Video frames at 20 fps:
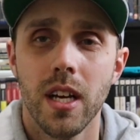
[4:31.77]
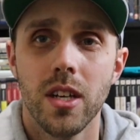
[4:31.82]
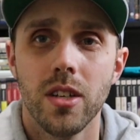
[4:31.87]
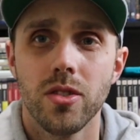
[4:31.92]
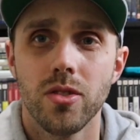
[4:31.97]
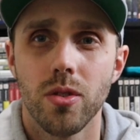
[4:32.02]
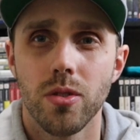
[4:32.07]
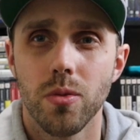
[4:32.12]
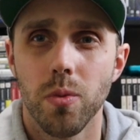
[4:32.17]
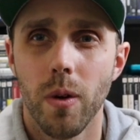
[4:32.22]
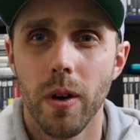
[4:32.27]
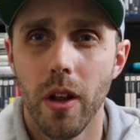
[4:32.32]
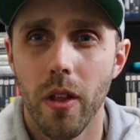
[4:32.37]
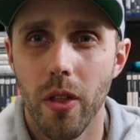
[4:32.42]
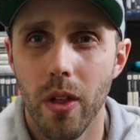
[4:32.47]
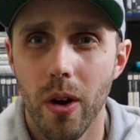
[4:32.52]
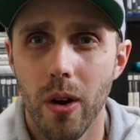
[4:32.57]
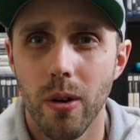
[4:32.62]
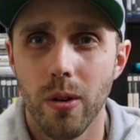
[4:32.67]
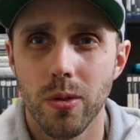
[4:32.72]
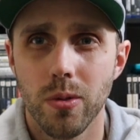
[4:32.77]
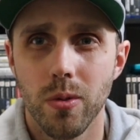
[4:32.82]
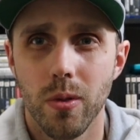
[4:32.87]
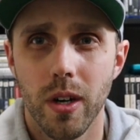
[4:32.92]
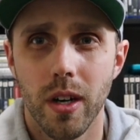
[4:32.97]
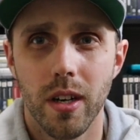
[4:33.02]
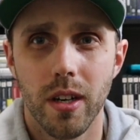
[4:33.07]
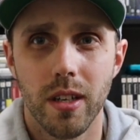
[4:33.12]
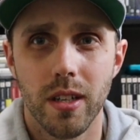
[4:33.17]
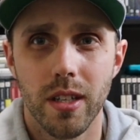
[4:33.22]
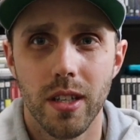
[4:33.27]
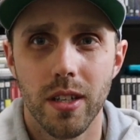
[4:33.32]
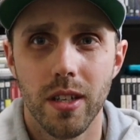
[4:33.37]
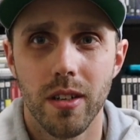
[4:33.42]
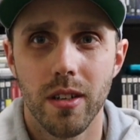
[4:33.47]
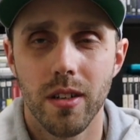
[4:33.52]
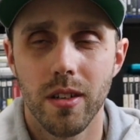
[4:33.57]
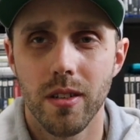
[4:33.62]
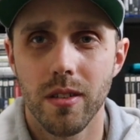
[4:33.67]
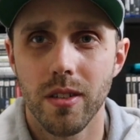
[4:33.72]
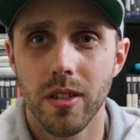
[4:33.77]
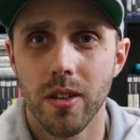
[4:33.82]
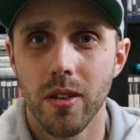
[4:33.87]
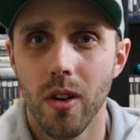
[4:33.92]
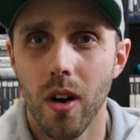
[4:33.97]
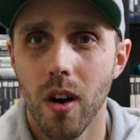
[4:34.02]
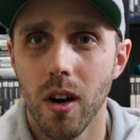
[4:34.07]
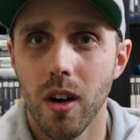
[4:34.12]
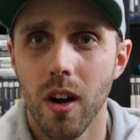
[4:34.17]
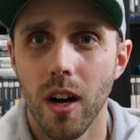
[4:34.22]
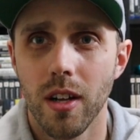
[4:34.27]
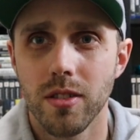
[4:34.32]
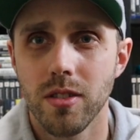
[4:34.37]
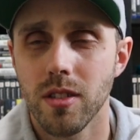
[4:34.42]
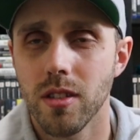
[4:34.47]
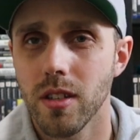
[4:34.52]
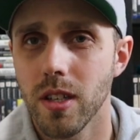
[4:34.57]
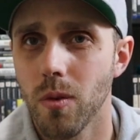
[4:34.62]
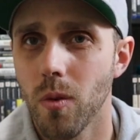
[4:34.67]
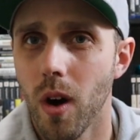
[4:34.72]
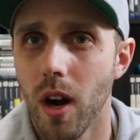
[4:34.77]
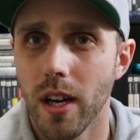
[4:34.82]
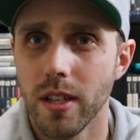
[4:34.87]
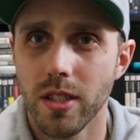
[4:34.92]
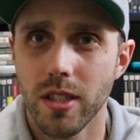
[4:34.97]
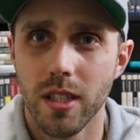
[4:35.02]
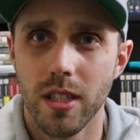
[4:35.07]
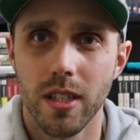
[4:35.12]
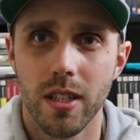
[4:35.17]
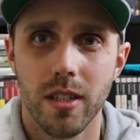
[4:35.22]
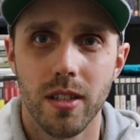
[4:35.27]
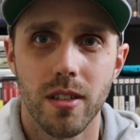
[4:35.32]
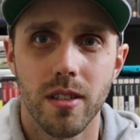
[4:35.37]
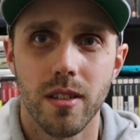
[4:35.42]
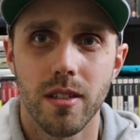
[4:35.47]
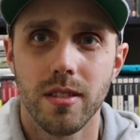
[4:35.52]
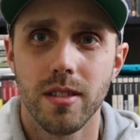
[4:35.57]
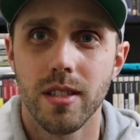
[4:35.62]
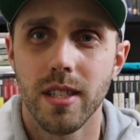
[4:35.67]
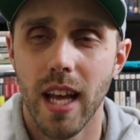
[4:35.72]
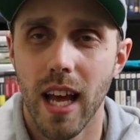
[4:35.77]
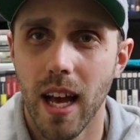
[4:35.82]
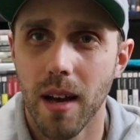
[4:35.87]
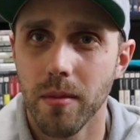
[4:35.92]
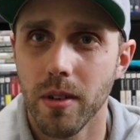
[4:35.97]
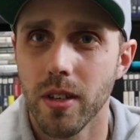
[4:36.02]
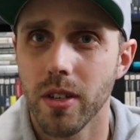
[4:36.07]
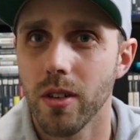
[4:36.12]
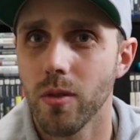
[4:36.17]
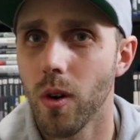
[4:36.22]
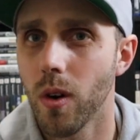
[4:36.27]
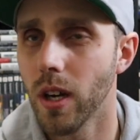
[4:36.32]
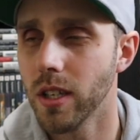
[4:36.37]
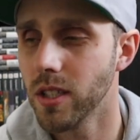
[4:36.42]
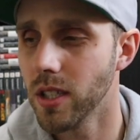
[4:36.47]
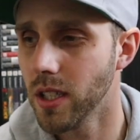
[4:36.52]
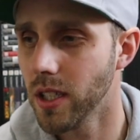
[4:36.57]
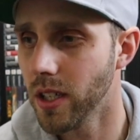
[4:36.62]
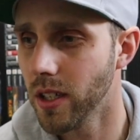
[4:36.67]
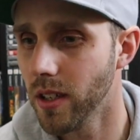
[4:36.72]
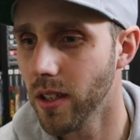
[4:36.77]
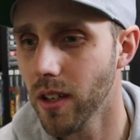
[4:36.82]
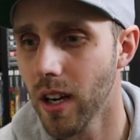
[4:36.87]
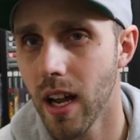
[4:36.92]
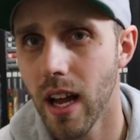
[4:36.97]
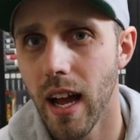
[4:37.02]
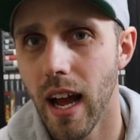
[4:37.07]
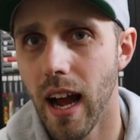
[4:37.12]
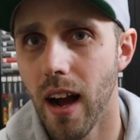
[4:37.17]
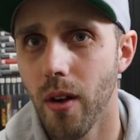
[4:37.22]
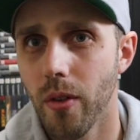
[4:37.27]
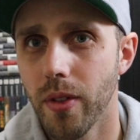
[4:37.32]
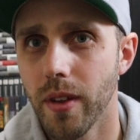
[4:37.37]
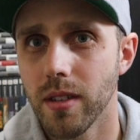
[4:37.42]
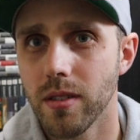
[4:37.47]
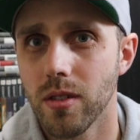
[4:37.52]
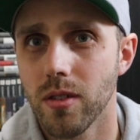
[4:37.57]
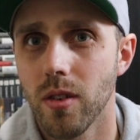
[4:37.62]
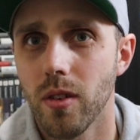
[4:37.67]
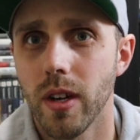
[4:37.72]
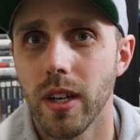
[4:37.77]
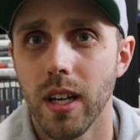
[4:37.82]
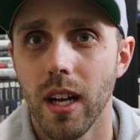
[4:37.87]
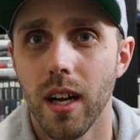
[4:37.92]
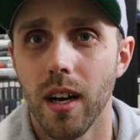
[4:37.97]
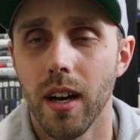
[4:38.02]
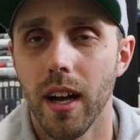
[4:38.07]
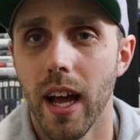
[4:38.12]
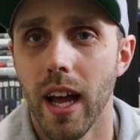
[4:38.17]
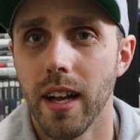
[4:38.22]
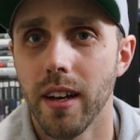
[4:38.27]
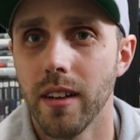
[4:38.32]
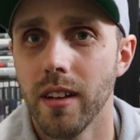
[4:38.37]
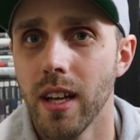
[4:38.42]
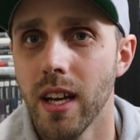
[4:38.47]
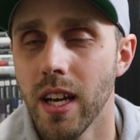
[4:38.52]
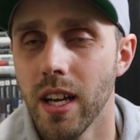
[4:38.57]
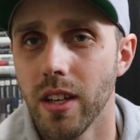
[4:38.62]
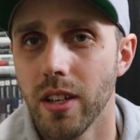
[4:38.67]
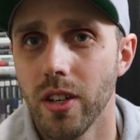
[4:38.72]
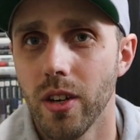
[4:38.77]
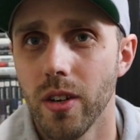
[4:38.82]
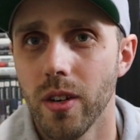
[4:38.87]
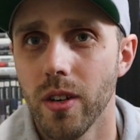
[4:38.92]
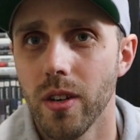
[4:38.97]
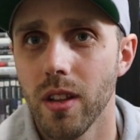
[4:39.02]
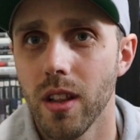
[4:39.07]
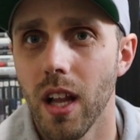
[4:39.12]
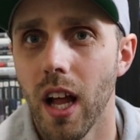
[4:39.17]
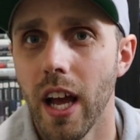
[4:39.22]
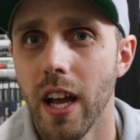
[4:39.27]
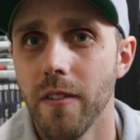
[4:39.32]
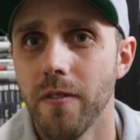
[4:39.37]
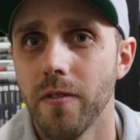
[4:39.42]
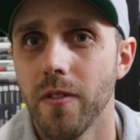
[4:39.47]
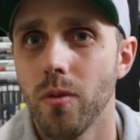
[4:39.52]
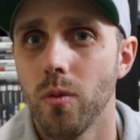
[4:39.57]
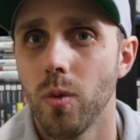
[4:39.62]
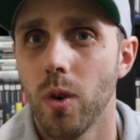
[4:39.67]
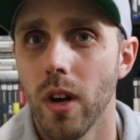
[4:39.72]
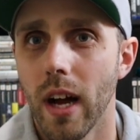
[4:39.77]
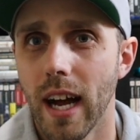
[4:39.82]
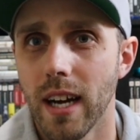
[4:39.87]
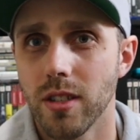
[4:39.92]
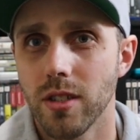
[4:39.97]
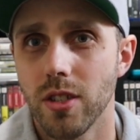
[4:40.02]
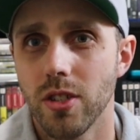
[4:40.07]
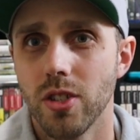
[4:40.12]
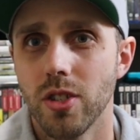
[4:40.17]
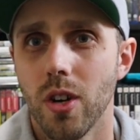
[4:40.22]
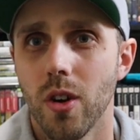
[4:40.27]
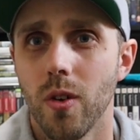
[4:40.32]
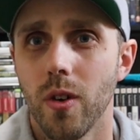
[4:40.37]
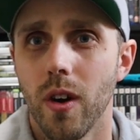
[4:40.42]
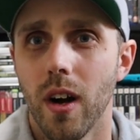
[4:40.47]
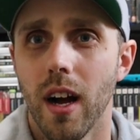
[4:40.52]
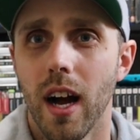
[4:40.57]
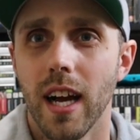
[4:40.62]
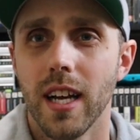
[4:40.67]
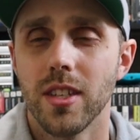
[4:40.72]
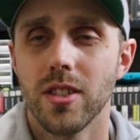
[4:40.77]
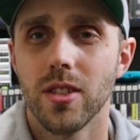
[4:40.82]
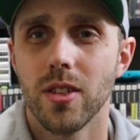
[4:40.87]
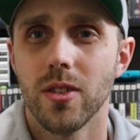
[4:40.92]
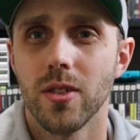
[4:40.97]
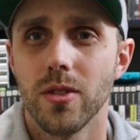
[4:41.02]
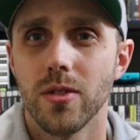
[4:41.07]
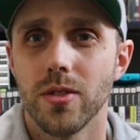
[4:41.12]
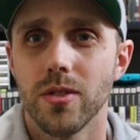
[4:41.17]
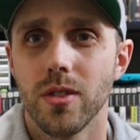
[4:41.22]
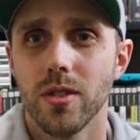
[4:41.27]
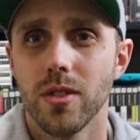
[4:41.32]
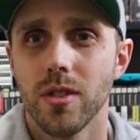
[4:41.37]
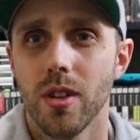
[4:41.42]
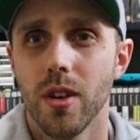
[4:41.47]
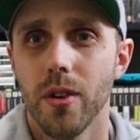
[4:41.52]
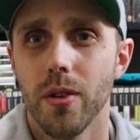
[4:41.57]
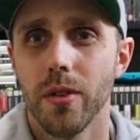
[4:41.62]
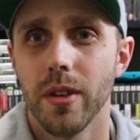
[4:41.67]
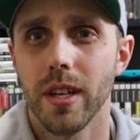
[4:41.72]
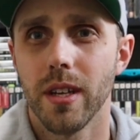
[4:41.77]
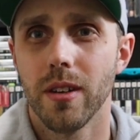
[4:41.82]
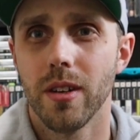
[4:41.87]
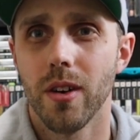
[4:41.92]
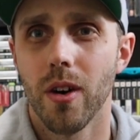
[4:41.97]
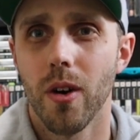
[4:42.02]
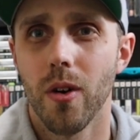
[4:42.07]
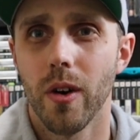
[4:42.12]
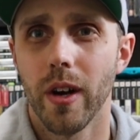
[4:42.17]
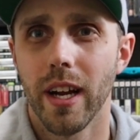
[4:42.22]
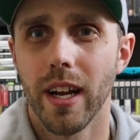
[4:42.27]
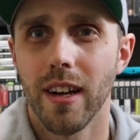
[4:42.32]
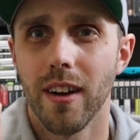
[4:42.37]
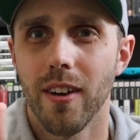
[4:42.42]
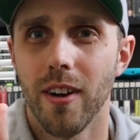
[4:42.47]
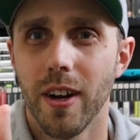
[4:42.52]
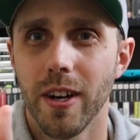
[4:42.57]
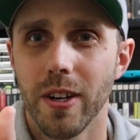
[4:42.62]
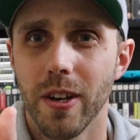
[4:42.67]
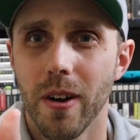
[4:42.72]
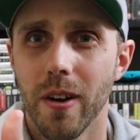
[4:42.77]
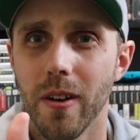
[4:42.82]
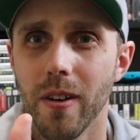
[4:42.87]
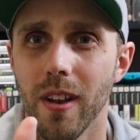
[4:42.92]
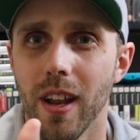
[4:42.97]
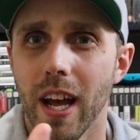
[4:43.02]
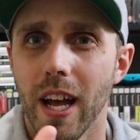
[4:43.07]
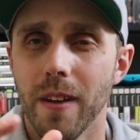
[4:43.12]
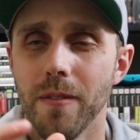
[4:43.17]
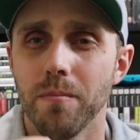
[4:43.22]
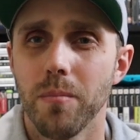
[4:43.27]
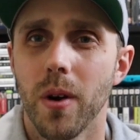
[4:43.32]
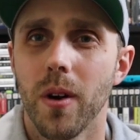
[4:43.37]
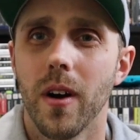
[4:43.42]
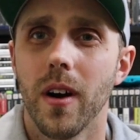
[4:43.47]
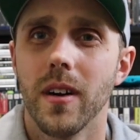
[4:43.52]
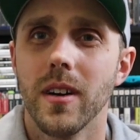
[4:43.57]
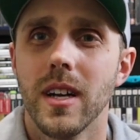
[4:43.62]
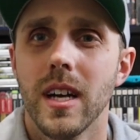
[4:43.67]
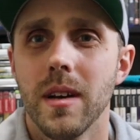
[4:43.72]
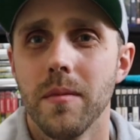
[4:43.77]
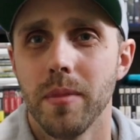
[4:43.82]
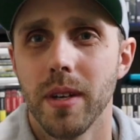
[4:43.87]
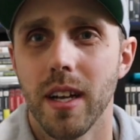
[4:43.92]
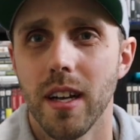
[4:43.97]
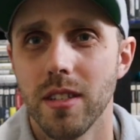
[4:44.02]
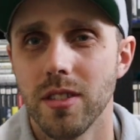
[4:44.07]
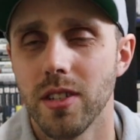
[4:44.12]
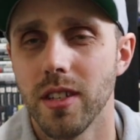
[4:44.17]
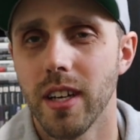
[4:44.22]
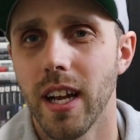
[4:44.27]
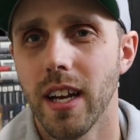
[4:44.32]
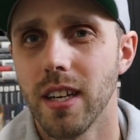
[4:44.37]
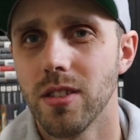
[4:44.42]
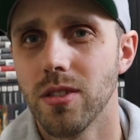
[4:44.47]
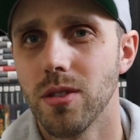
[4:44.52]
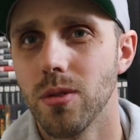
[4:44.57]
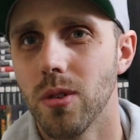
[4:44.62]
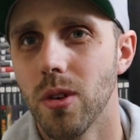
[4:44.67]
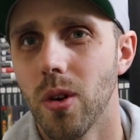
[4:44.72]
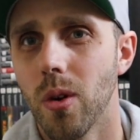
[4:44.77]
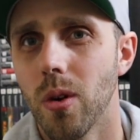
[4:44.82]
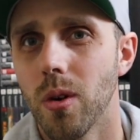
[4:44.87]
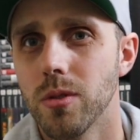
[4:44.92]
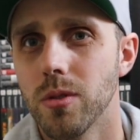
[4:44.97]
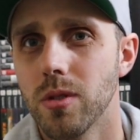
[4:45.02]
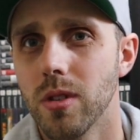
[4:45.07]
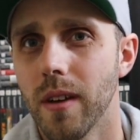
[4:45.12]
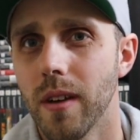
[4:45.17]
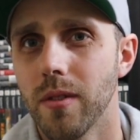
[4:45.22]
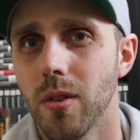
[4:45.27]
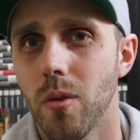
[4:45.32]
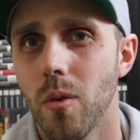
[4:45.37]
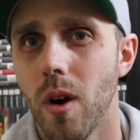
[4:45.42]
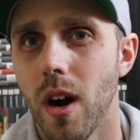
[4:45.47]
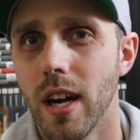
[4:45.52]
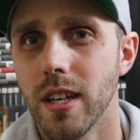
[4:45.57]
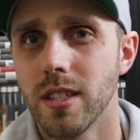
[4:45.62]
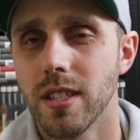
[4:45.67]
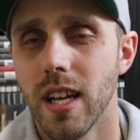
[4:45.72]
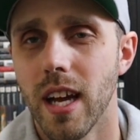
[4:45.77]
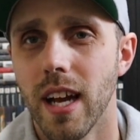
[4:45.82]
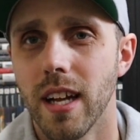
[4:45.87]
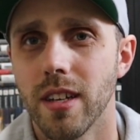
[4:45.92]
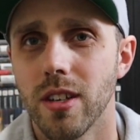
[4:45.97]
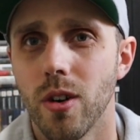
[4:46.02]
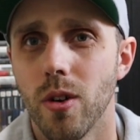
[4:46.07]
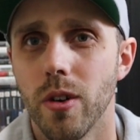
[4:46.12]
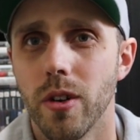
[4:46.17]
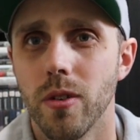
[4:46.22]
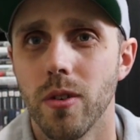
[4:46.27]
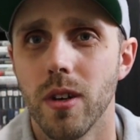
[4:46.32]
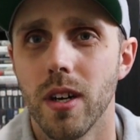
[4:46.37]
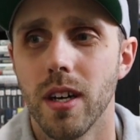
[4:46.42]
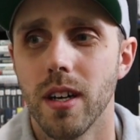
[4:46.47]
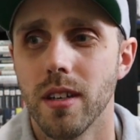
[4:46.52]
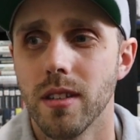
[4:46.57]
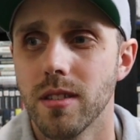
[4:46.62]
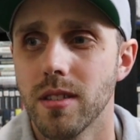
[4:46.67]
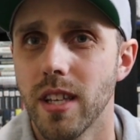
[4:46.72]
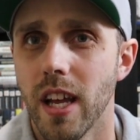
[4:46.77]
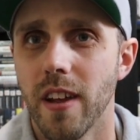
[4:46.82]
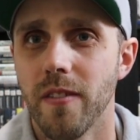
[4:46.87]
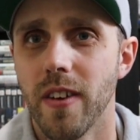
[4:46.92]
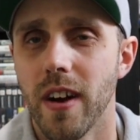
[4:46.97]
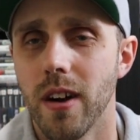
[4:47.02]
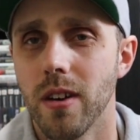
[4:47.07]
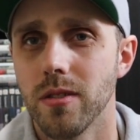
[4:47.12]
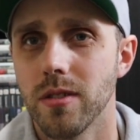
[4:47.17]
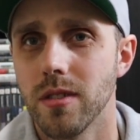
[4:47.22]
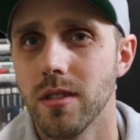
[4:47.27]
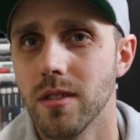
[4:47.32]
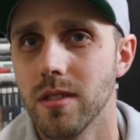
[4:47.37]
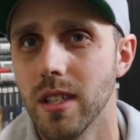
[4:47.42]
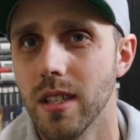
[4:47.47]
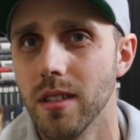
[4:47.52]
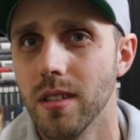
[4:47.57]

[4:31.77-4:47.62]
So it's one of those where you're constantly watching your stamina, you're watching how things are going, and your life will actually show icicles slowly growing on your life bar because you're getting too cold. So you have to watch that and go to safe houses